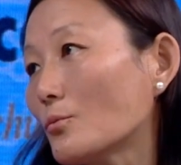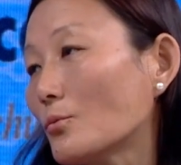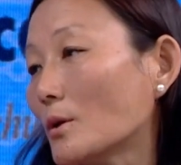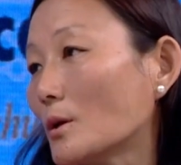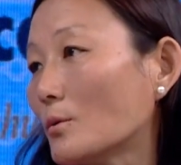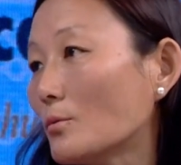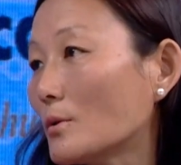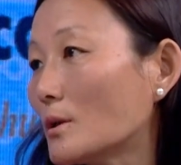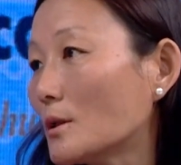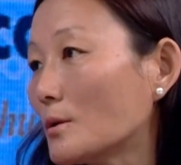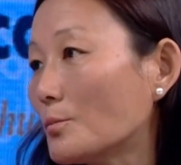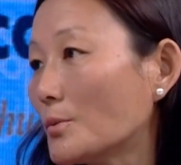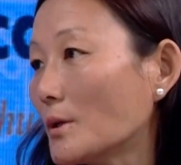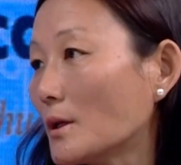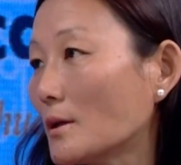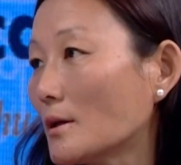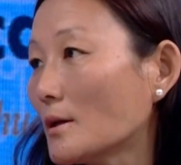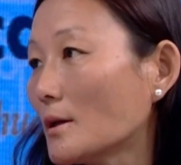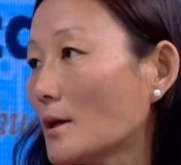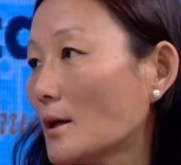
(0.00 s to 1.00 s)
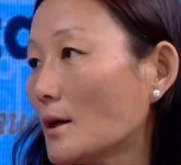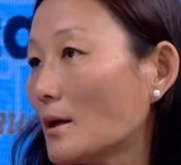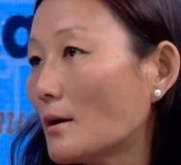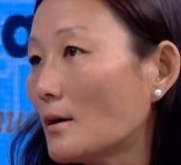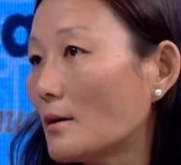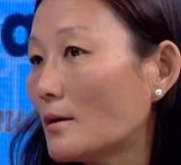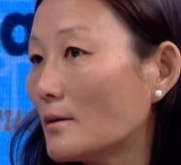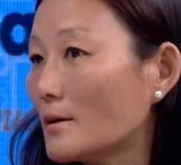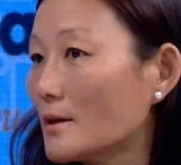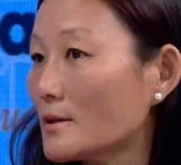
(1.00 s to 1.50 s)
we will be
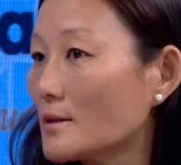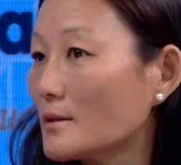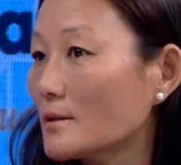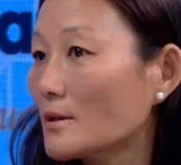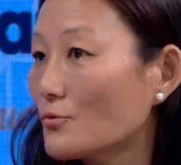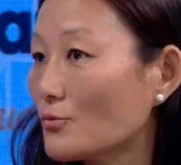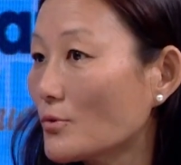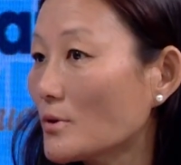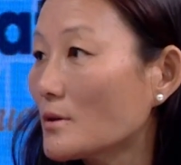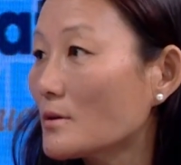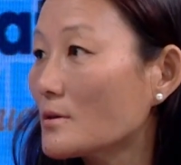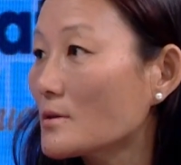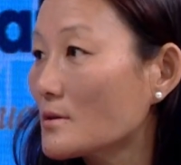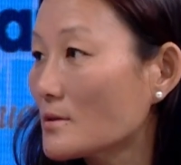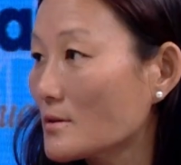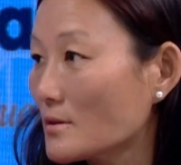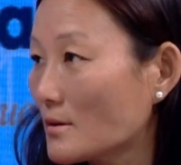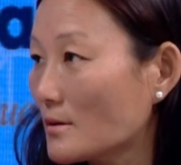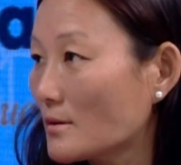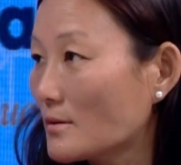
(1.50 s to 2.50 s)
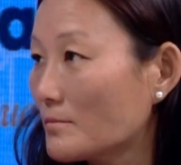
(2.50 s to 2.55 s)
letting the traders